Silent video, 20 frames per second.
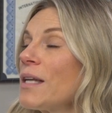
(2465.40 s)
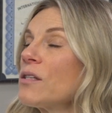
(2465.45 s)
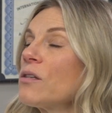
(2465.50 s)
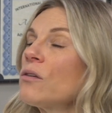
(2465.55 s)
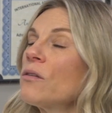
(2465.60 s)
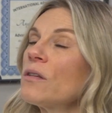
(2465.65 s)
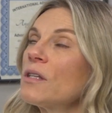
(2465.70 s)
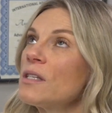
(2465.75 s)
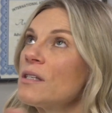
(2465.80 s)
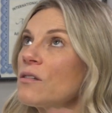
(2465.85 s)

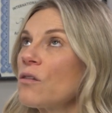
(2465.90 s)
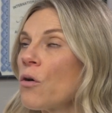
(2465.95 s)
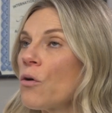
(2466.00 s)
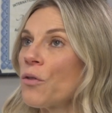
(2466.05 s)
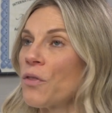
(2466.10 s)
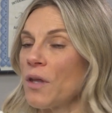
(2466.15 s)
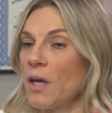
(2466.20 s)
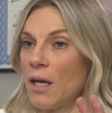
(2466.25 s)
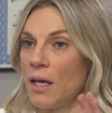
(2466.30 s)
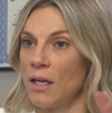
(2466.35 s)
is the
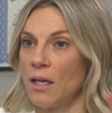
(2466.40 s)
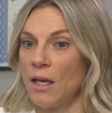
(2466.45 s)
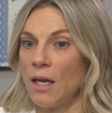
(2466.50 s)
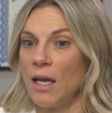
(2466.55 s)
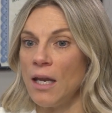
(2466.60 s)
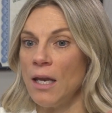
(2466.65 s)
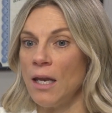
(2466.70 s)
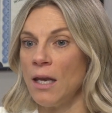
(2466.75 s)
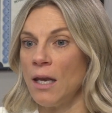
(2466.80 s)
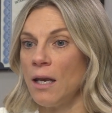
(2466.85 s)
whole thing
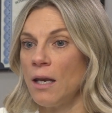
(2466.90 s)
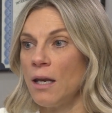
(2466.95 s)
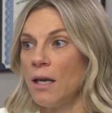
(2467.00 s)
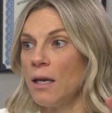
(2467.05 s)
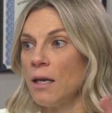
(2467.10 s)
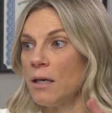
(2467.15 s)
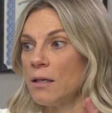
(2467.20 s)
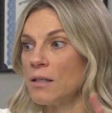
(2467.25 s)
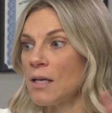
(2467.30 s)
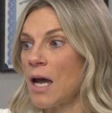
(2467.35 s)
in
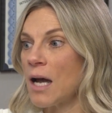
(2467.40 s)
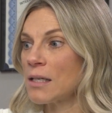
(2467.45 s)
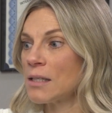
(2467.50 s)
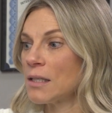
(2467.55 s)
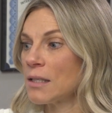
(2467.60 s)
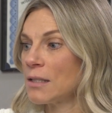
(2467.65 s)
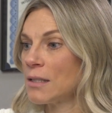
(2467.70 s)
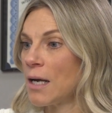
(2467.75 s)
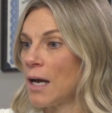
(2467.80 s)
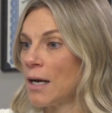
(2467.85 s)

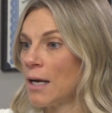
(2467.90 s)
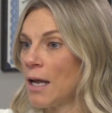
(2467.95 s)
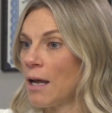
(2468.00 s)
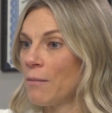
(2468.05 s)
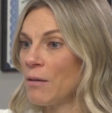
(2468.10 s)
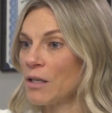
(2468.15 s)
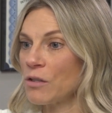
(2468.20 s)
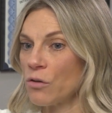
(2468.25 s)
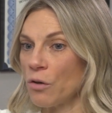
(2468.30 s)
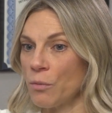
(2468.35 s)
toxic
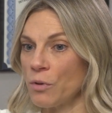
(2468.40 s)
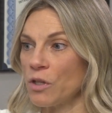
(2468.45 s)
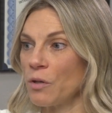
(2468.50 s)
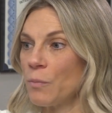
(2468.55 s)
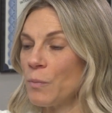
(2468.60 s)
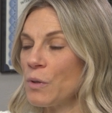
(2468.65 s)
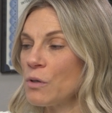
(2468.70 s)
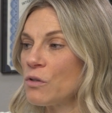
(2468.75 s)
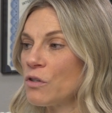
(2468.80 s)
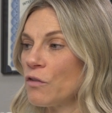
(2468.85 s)
dynamics or with
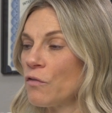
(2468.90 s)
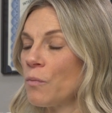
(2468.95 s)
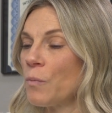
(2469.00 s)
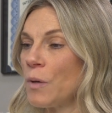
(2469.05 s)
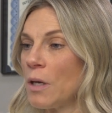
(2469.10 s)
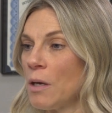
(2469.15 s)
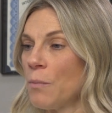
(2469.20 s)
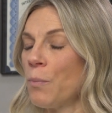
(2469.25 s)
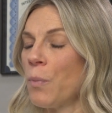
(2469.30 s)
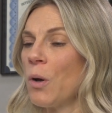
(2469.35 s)
abusive
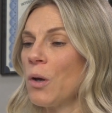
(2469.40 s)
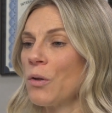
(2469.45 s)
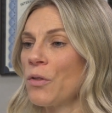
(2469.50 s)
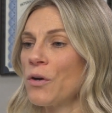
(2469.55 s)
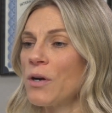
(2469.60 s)
people.